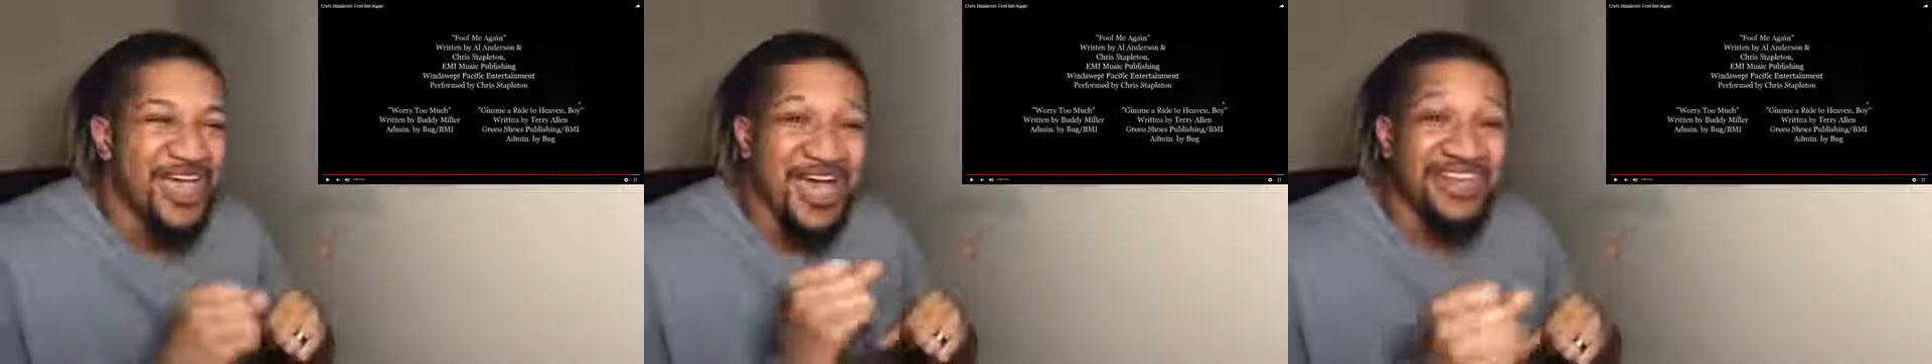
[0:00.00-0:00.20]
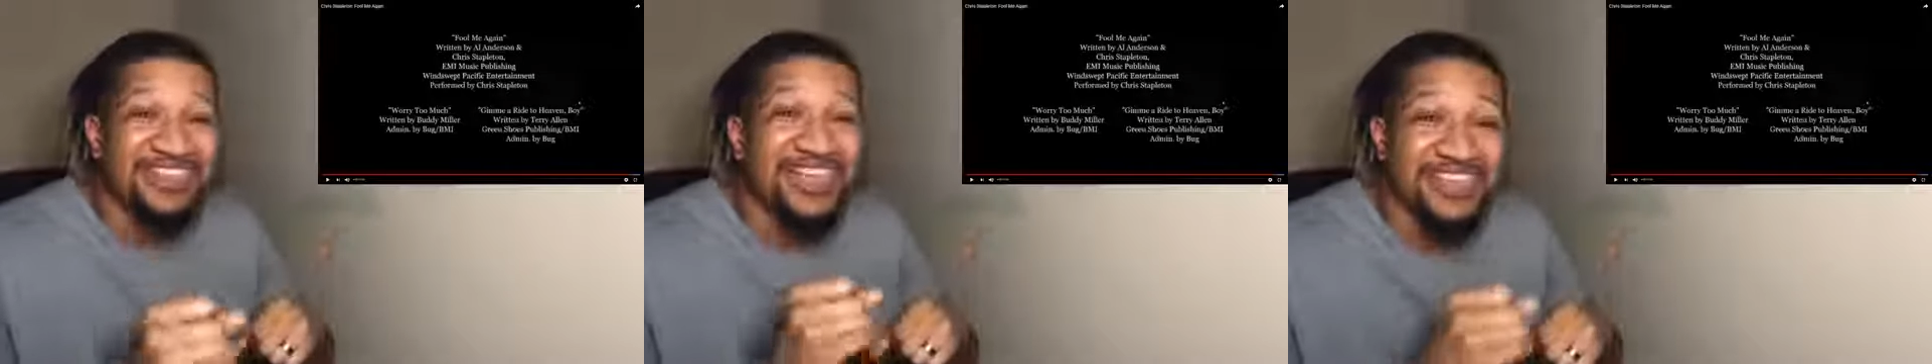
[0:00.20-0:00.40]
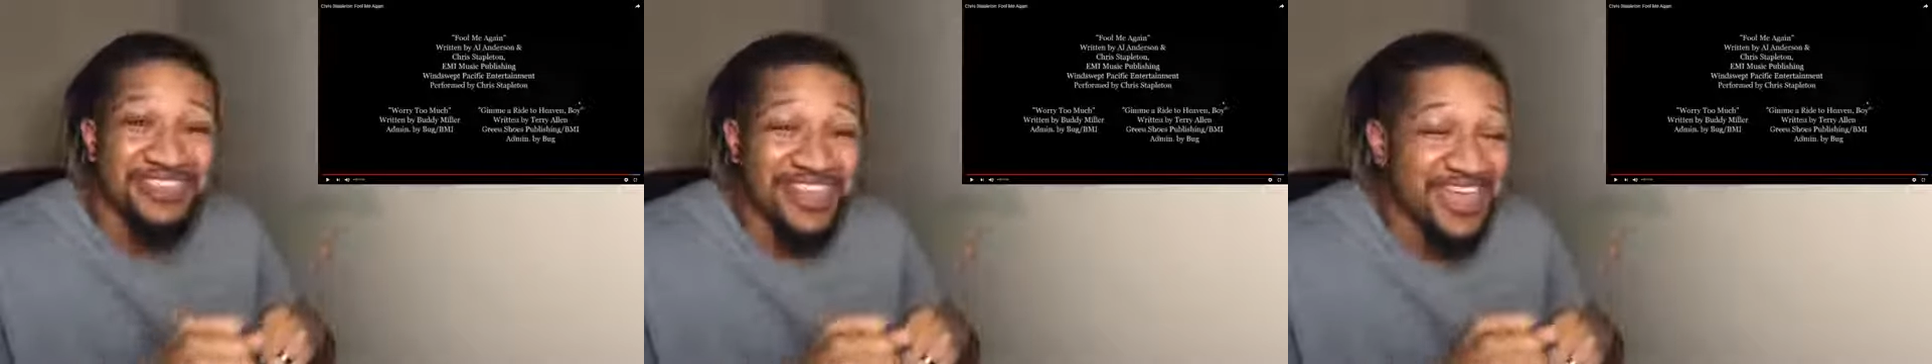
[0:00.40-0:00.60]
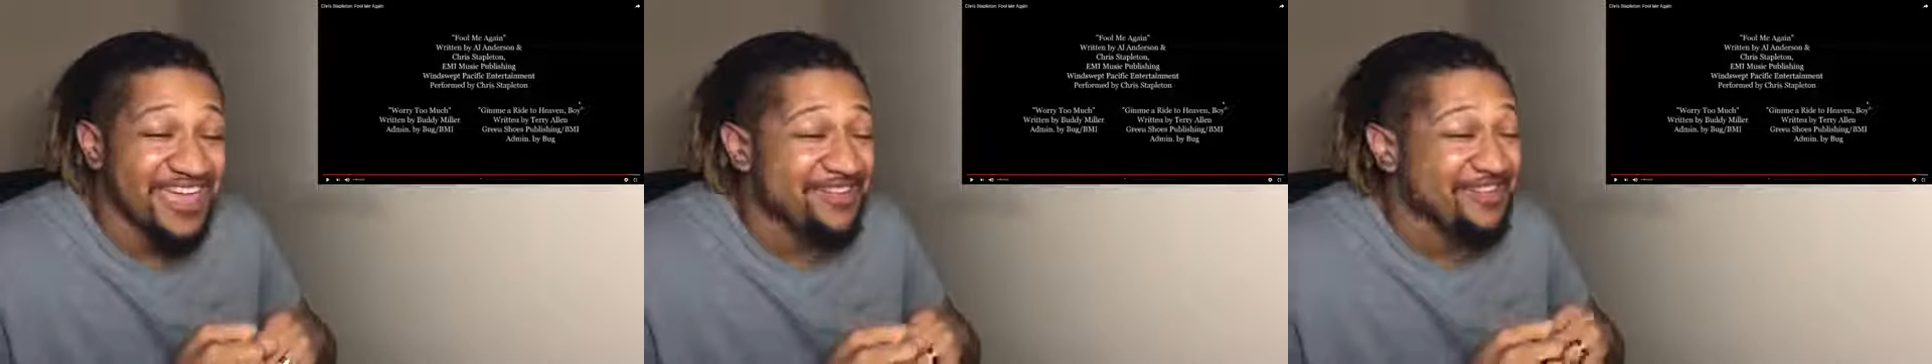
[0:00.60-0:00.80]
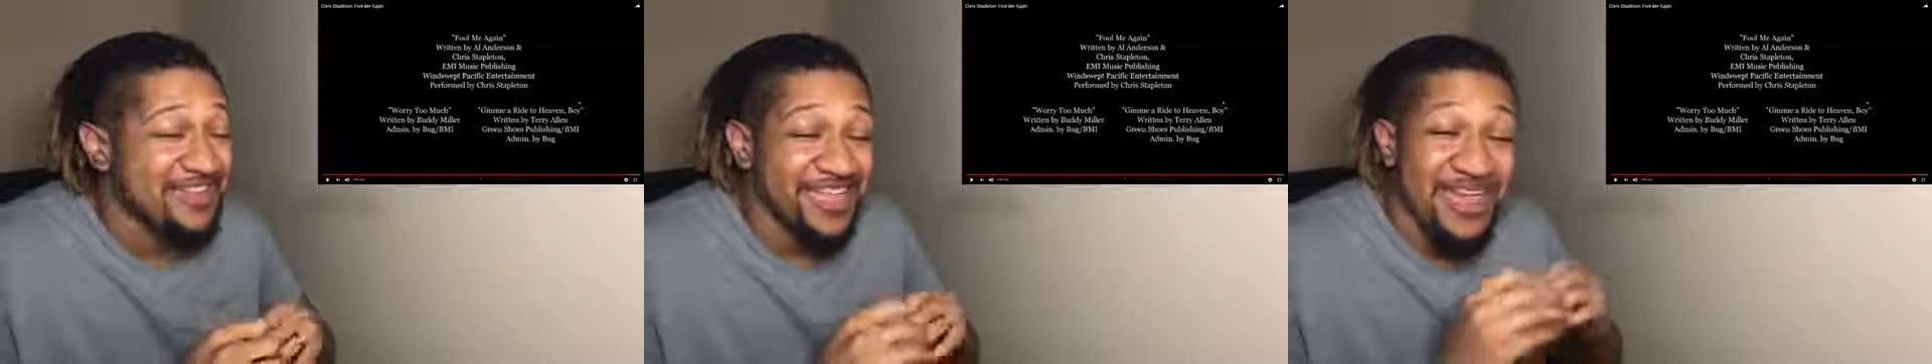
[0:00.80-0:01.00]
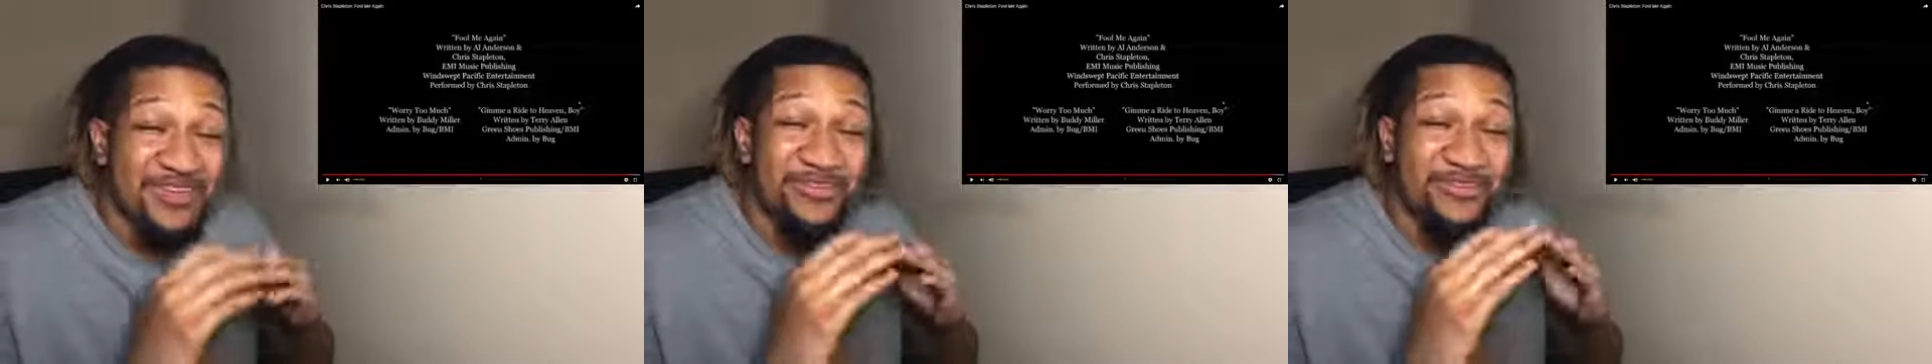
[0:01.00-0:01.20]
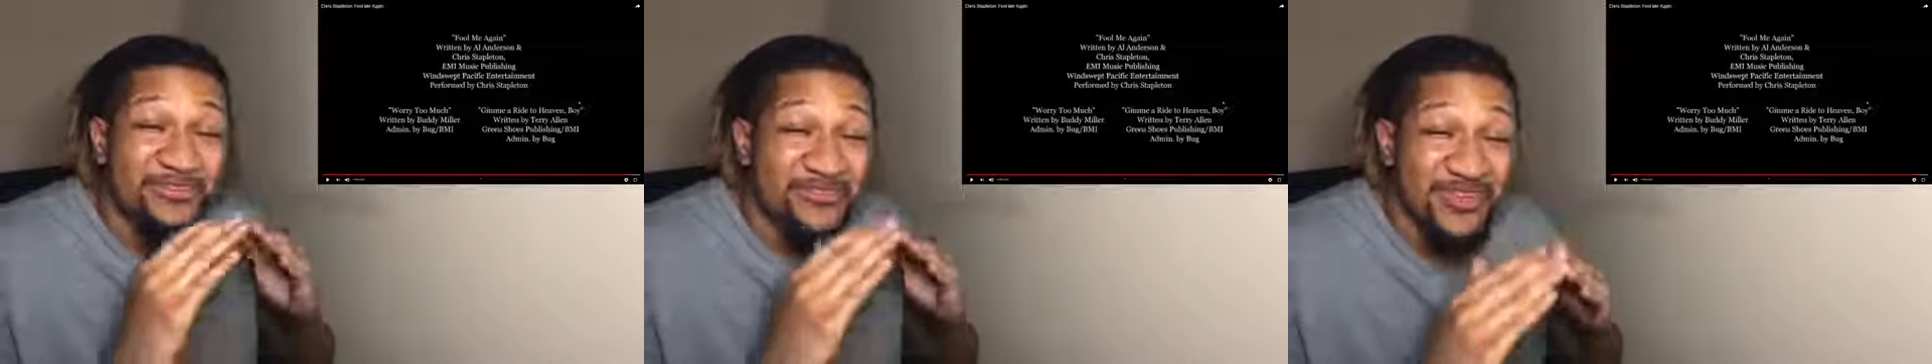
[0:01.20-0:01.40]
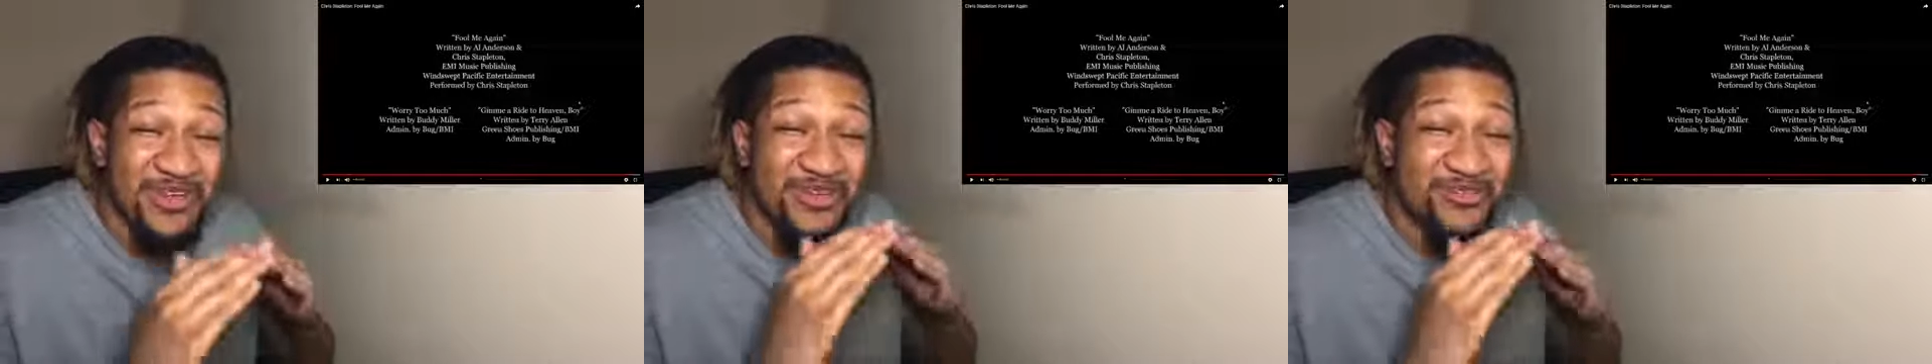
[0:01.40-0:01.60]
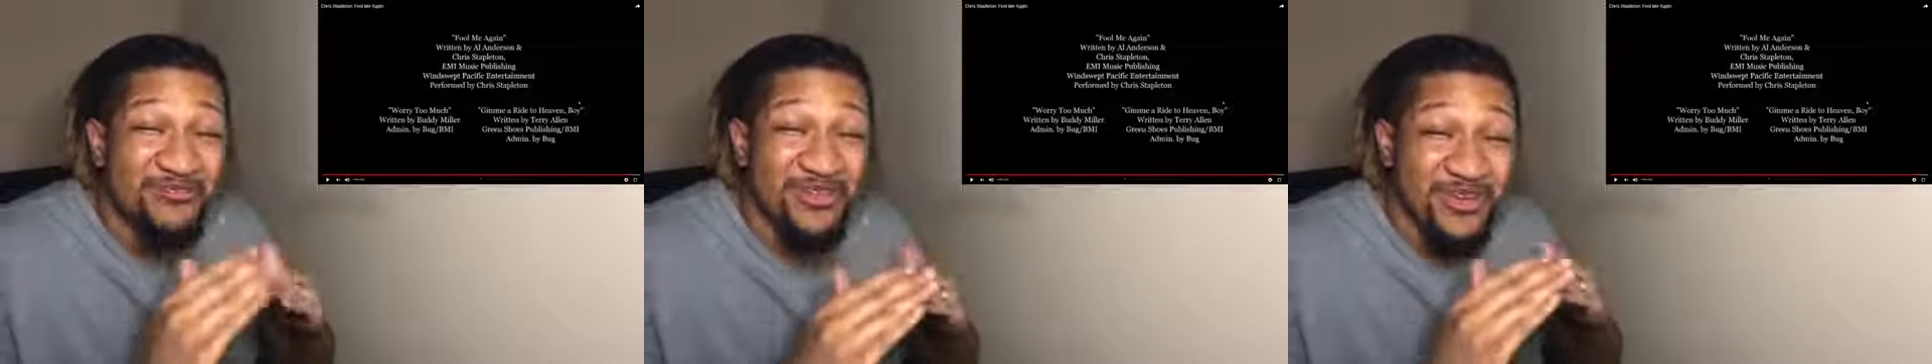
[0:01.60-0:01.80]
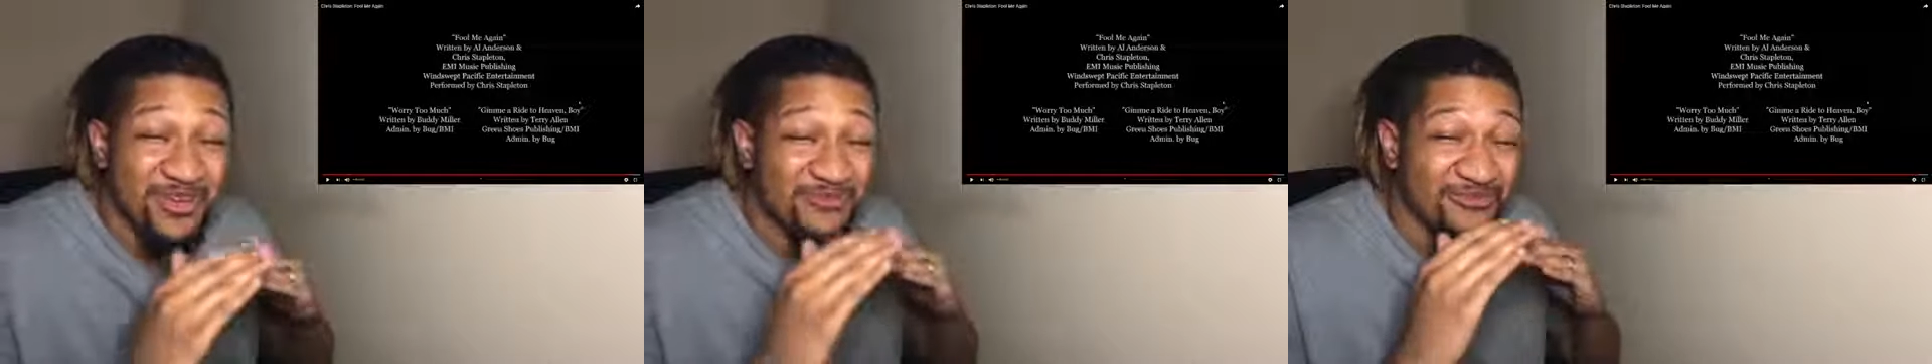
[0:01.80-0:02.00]
I like that. It was very,
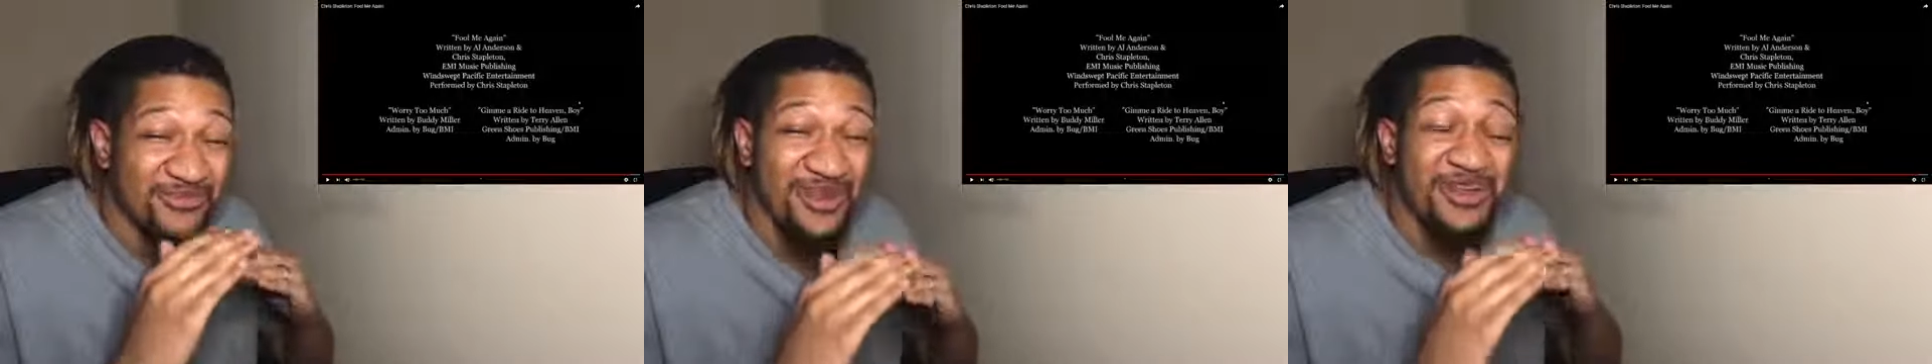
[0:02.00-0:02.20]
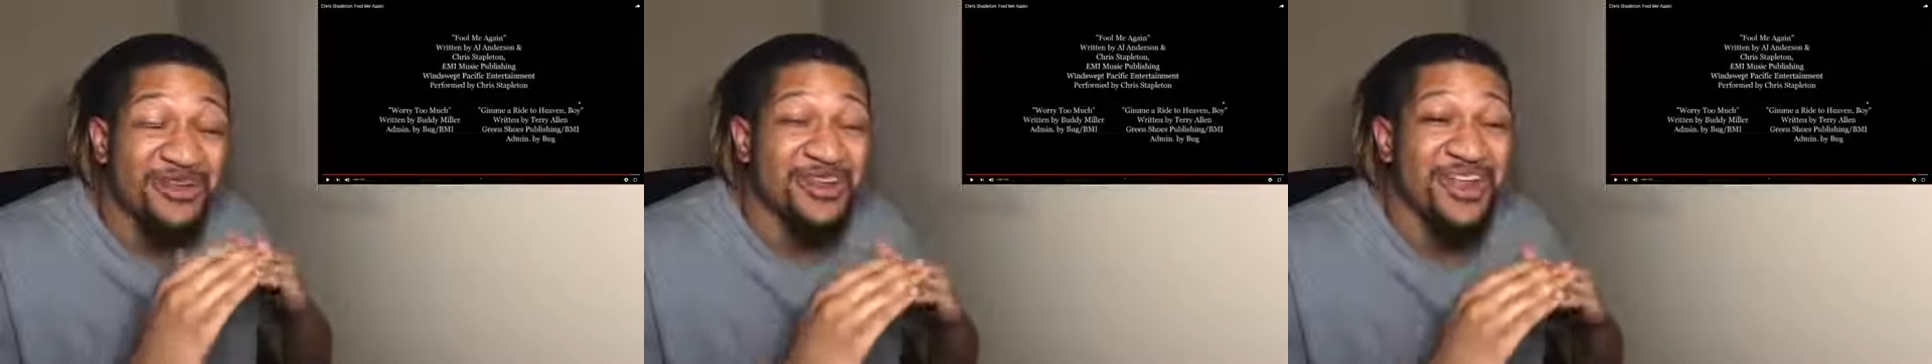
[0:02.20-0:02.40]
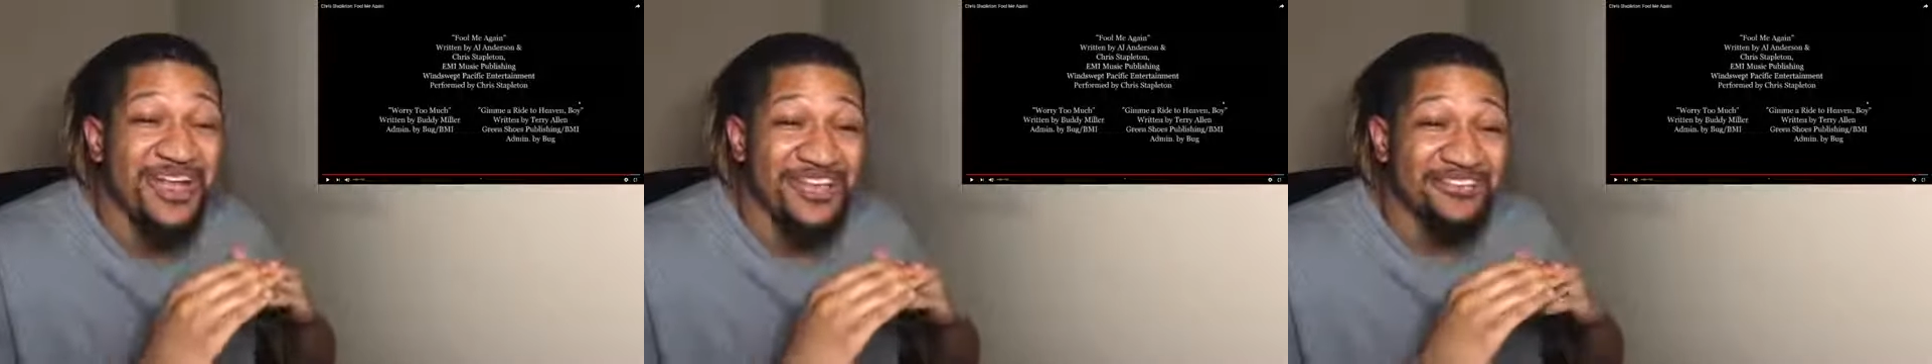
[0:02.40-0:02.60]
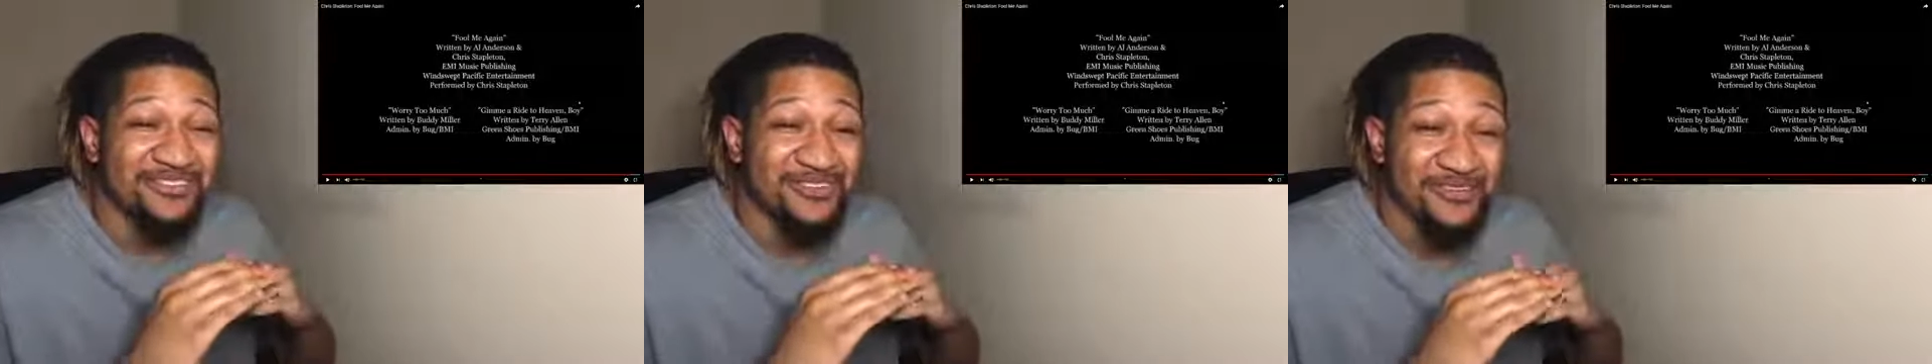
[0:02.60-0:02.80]
very, very nice.